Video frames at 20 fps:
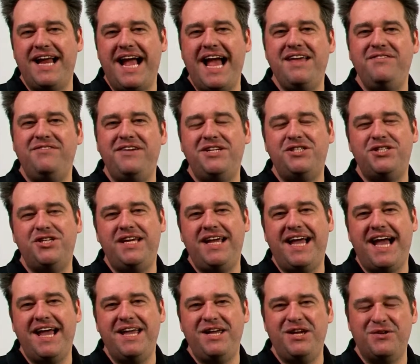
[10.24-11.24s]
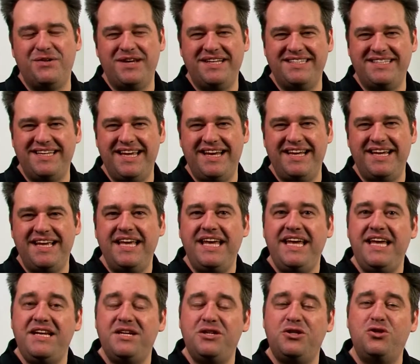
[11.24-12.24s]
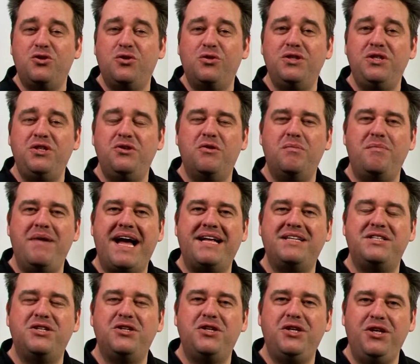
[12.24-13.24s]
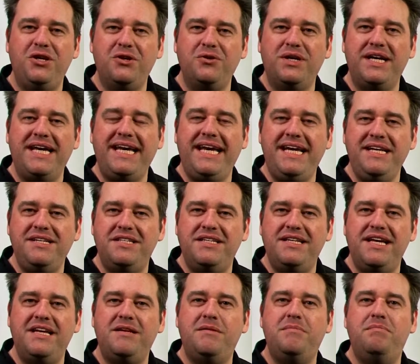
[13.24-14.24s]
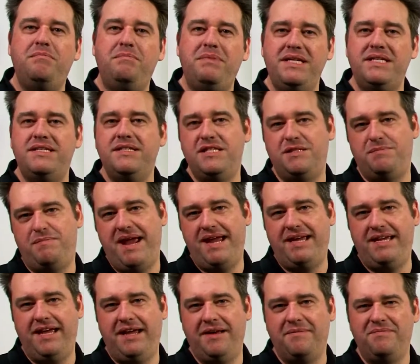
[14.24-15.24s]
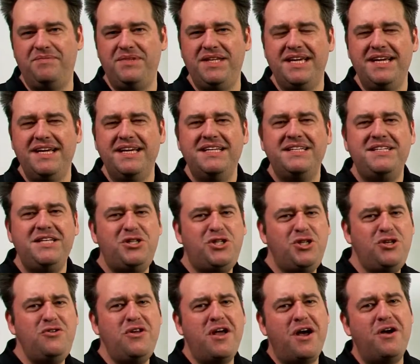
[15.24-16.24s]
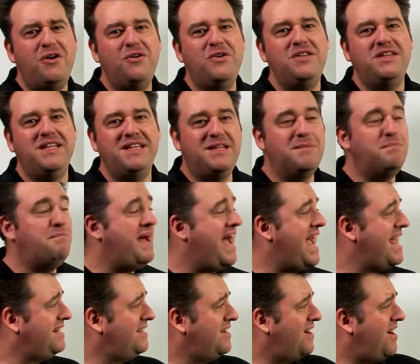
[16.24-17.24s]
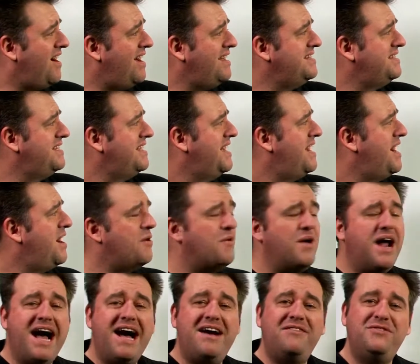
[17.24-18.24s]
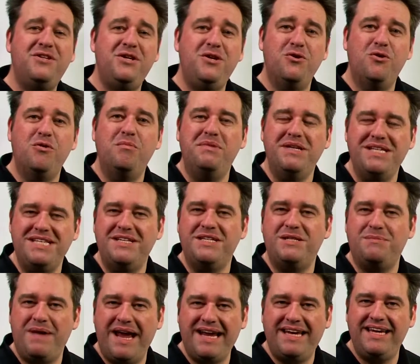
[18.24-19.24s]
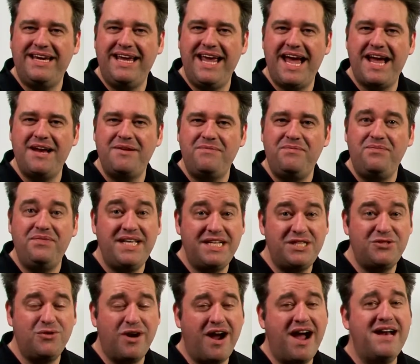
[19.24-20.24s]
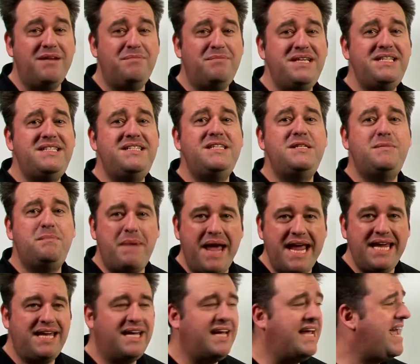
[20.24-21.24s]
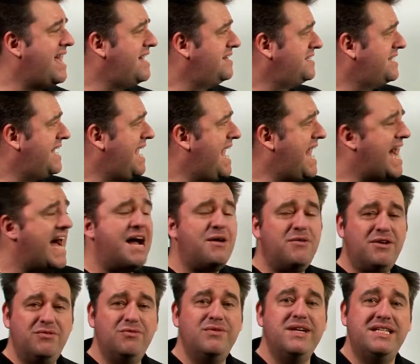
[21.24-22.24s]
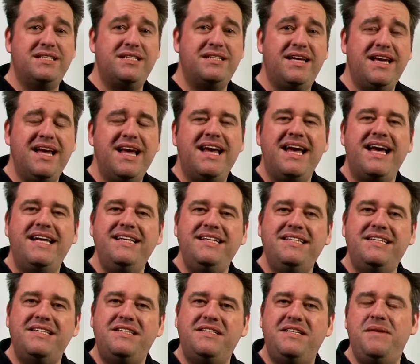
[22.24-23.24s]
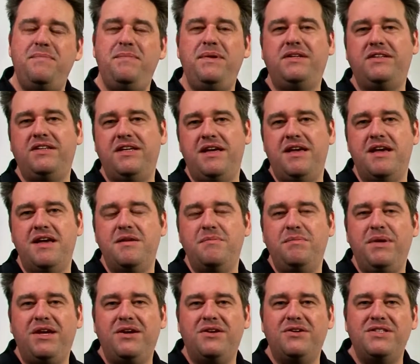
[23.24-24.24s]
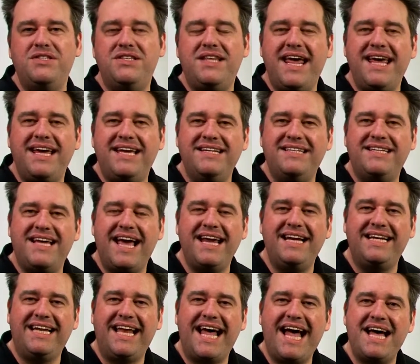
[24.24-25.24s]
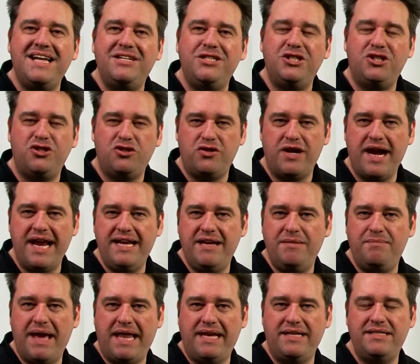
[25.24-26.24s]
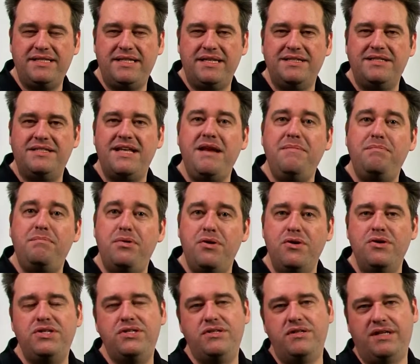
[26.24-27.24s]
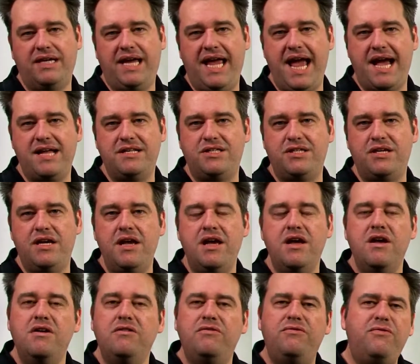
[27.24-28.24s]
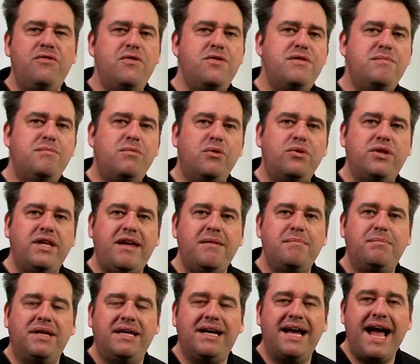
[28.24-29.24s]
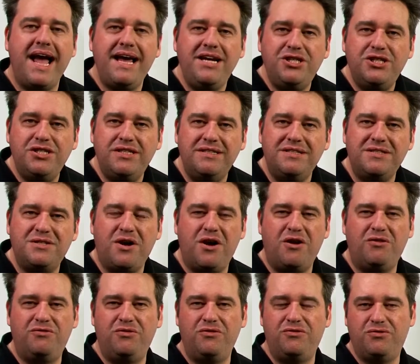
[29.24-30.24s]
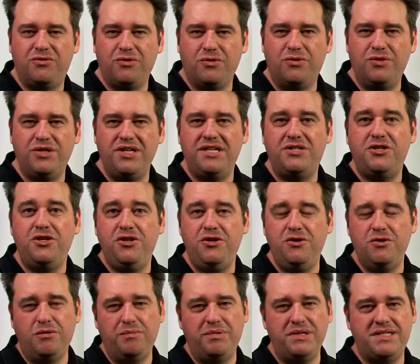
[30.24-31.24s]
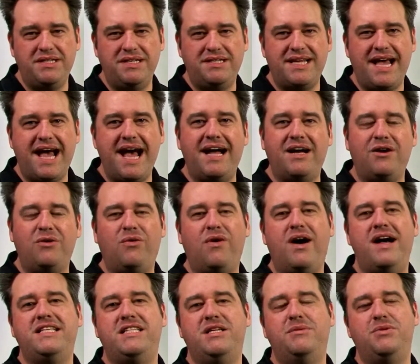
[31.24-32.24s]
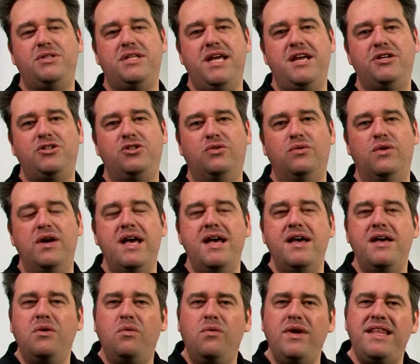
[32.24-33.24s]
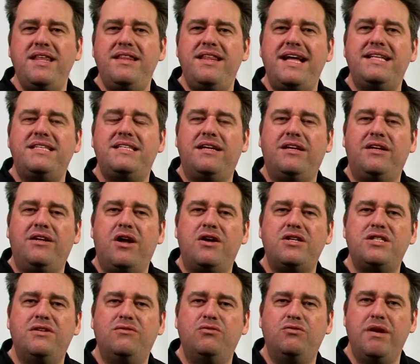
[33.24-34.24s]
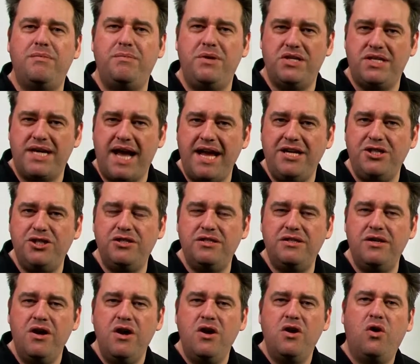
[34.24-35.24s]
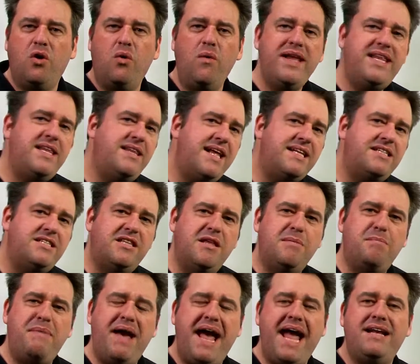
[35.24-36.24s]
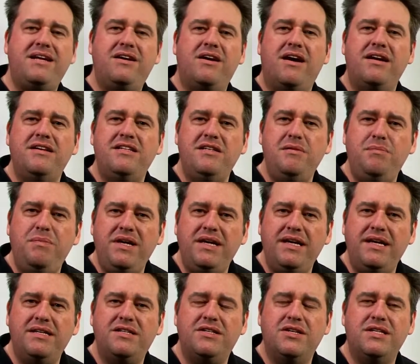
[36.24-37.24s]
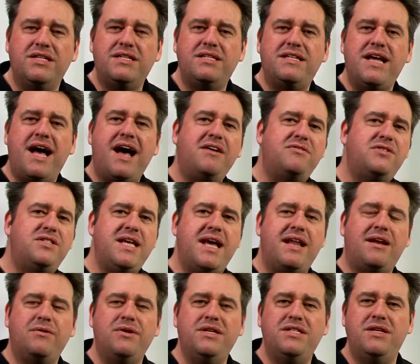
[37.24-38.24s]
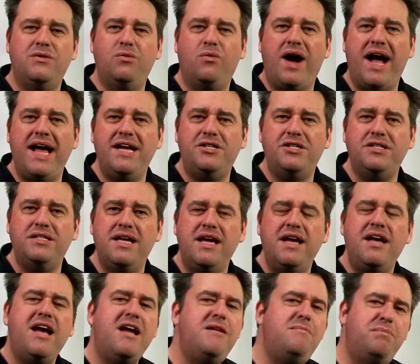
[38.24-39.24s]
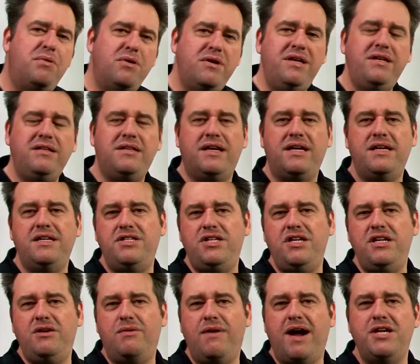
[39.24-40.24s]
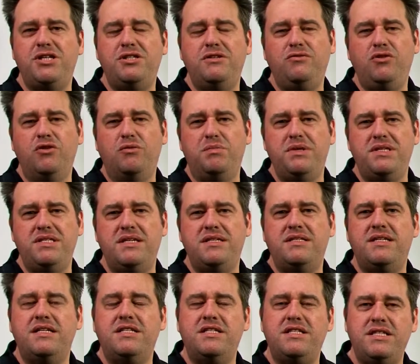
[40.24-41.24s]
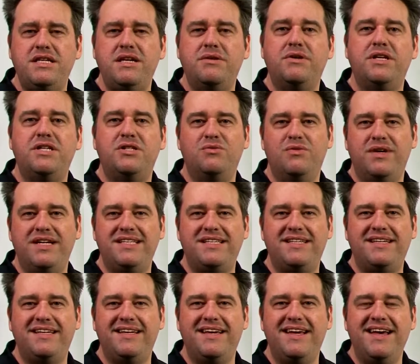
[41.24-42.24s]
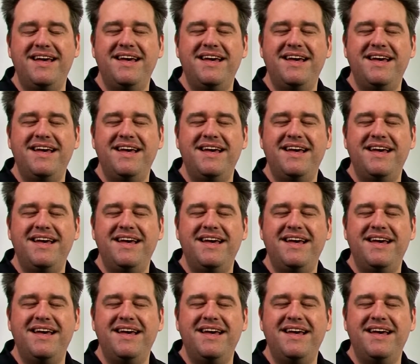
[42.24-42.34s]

at AVG AUNZ, here to talk to you about secure internet business banking. Did you know that the bad guys are after your business bank account? That's right, business bank accounts are at risk, and this is typically because they contain larger trading balances than personal accounts. Furthermore, the implications of fraud to your business are quite substantial. Whether that's a loss of reputation, or whether that's the bad guy dipping into staff salaries and wages and putting the continuation of your business at serious risk.